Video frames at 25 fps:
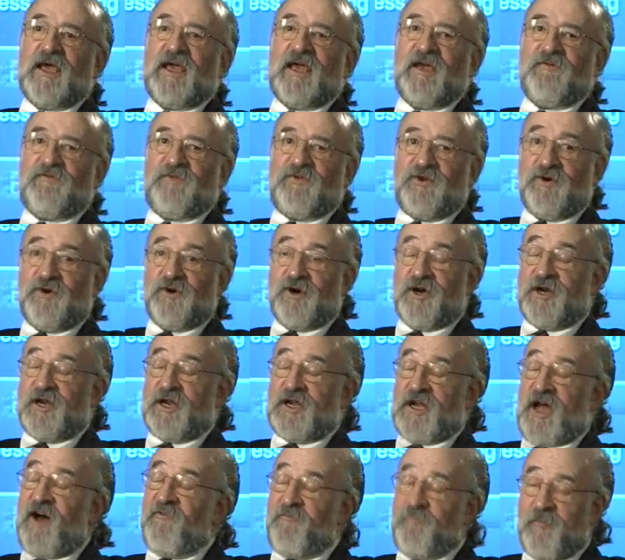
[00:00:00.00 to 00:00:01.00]
If you earn
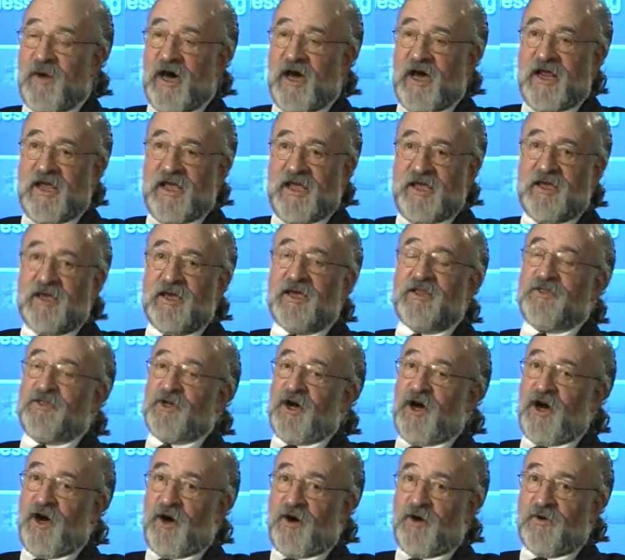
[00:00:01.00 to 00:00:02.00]
enough money,
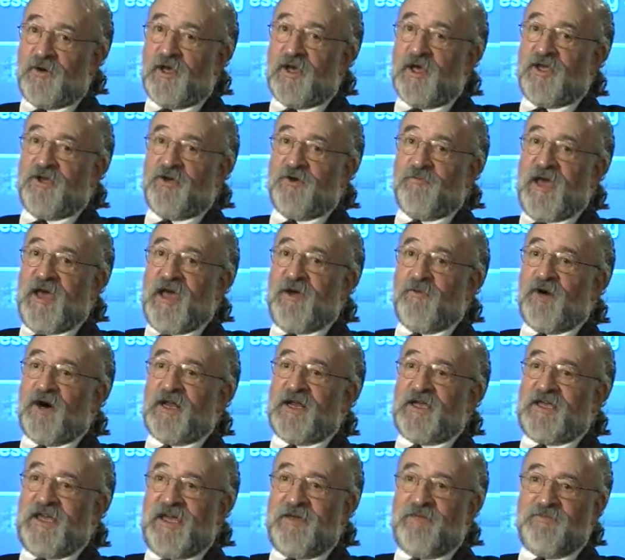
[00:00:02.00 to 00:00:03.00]
though, you may want
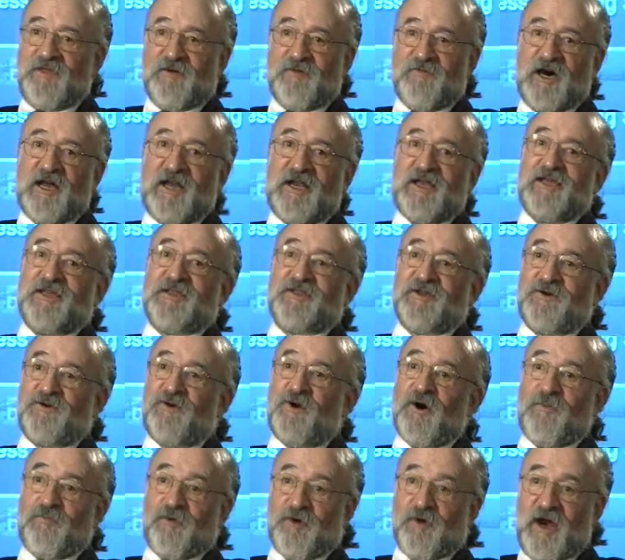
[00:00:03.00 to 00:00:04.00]
to keep the money in the
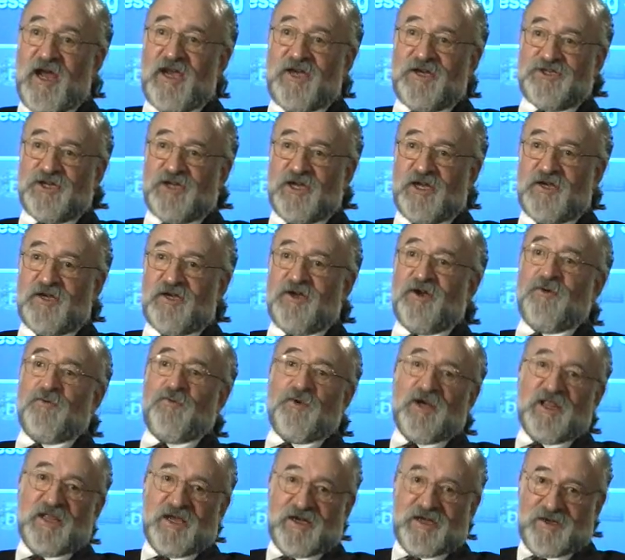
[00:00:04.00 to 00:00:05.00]
corporation. You're
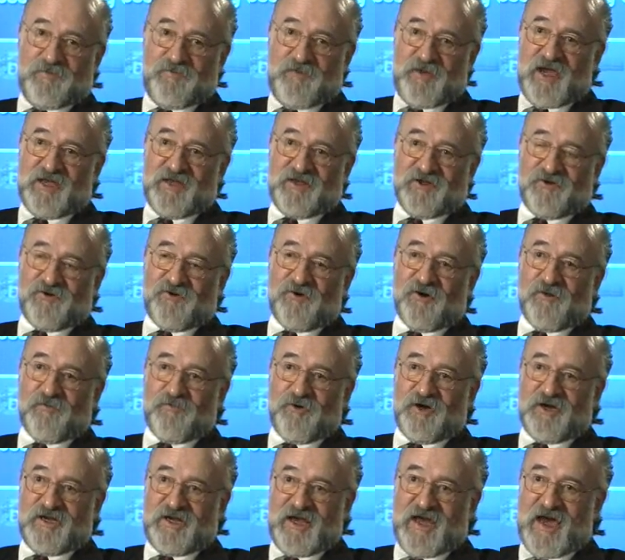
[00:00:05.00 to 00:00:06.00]
willing to pay the
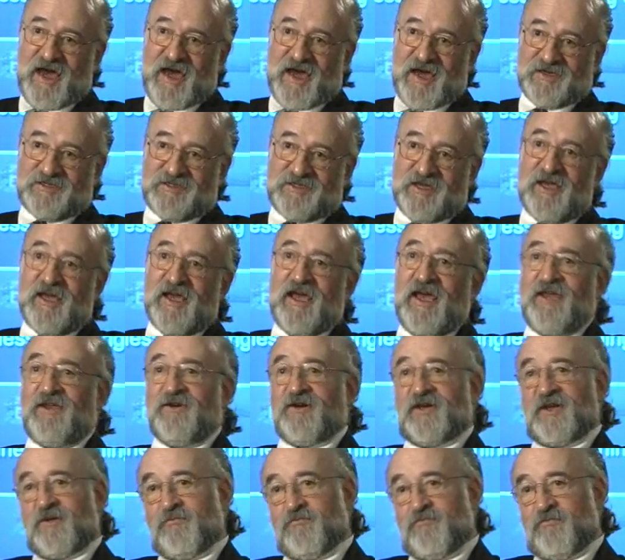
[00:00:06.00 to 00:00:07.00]
corporate tax, and
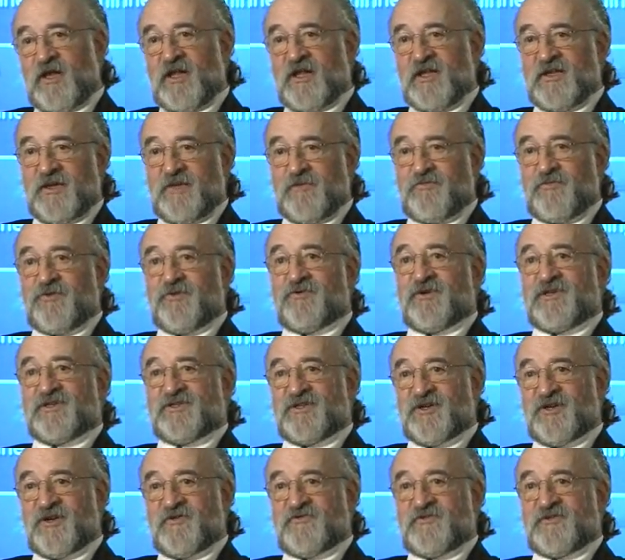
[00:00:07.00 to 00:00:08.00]
you can build up the
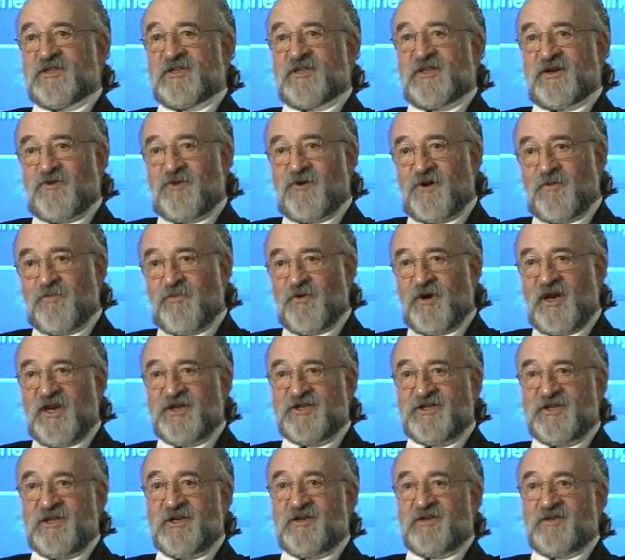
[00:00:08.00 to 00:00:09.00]
reserves in the
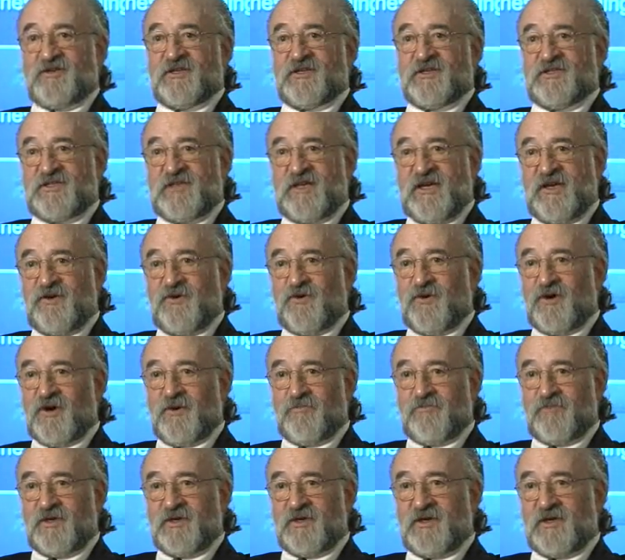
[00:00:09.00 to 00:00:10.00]
corporation under the C
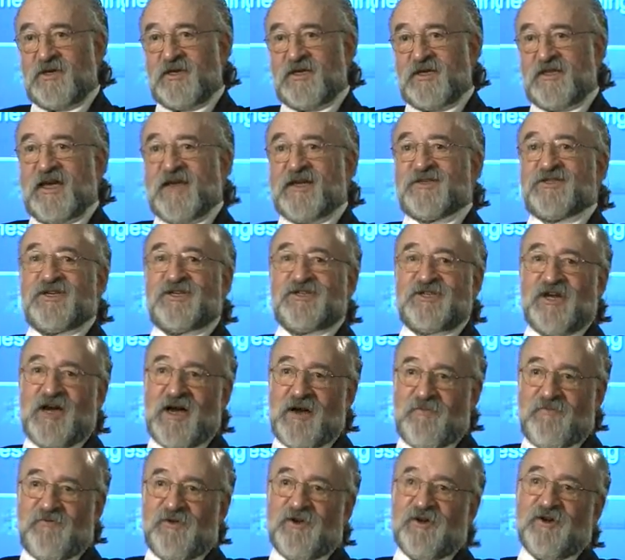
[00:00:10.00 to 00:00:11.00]
Corp. That's a
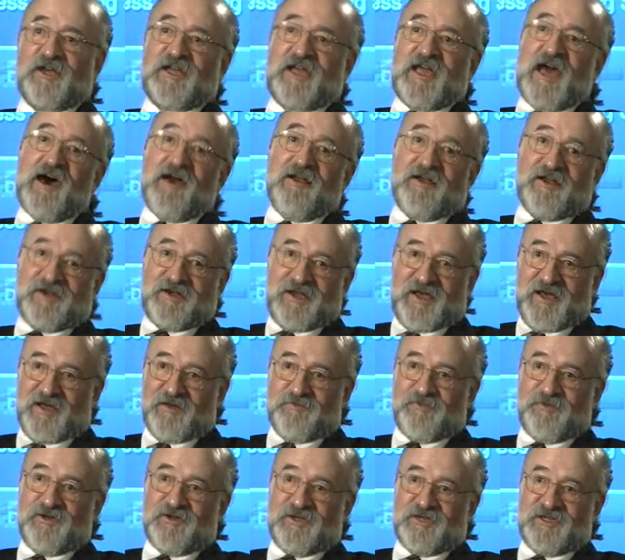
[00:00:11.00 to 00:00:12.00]
job for your accountant to
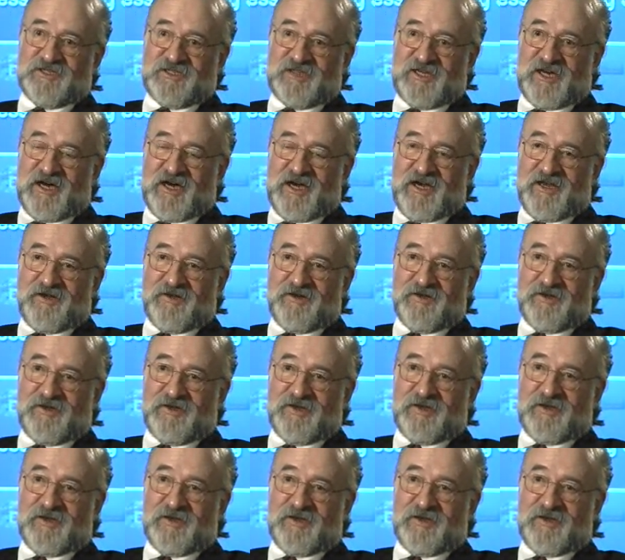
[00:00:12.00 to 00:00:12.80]
help you decide.